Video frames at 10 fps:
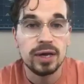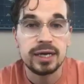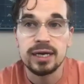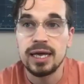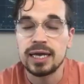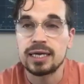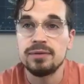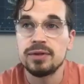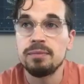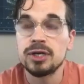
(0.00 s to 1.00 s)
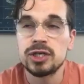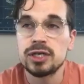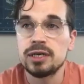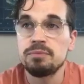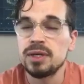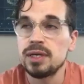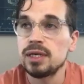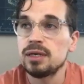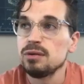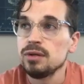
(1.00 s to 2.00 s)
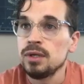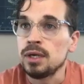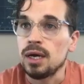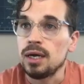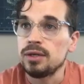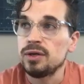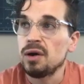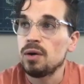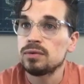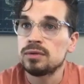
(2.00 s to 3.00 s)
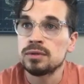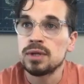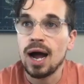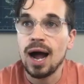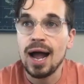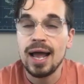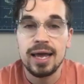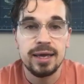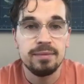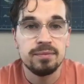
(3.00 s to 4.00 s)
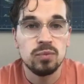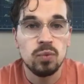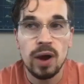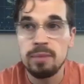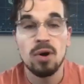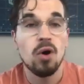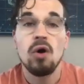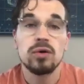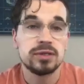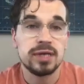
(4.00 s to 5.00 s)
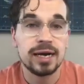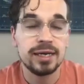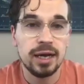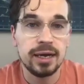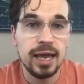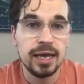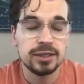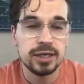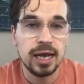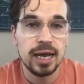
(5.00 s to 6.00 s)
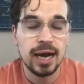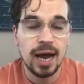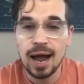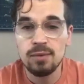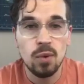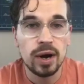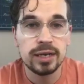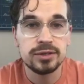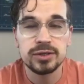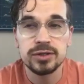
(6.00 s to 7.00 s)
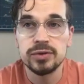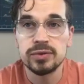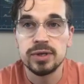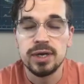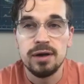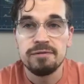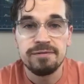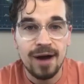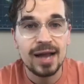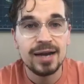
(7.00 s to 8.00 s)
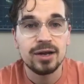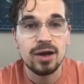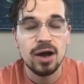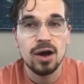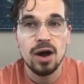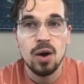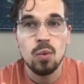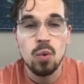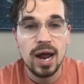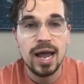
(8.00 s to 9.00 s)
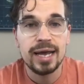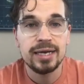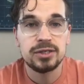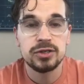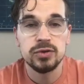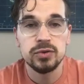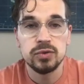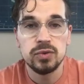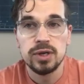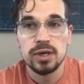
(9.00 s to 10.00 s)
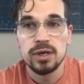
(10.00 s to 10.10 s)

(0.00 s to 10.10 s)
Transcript: The mission could be, I went bald at a young age and I wanted to find a way to